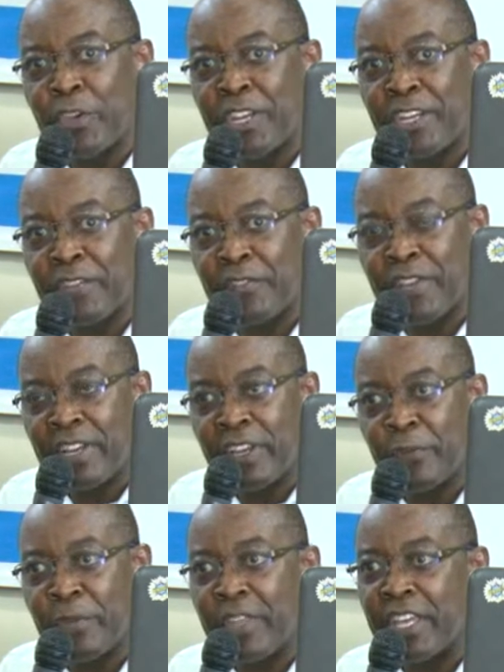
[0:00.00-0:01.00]

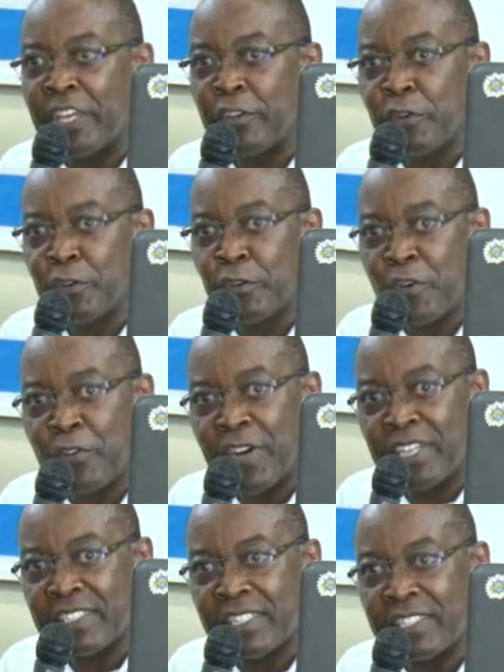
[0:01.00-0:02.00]
interfering with the issues of
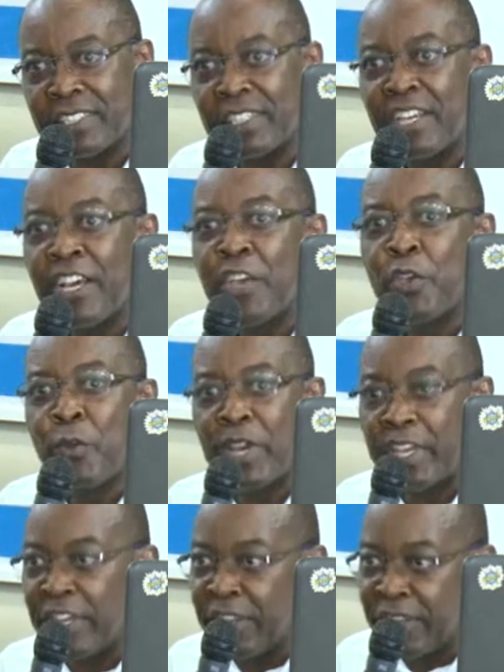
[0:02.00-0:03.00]
access, you are
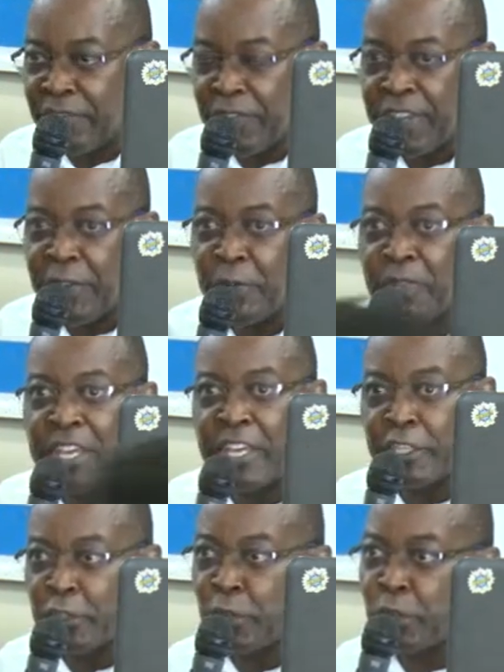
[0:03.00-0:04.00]
interfering with
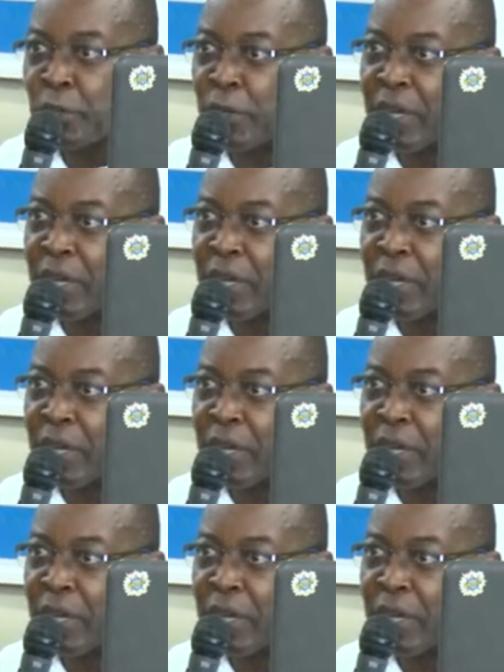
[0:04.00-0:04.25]
the issues on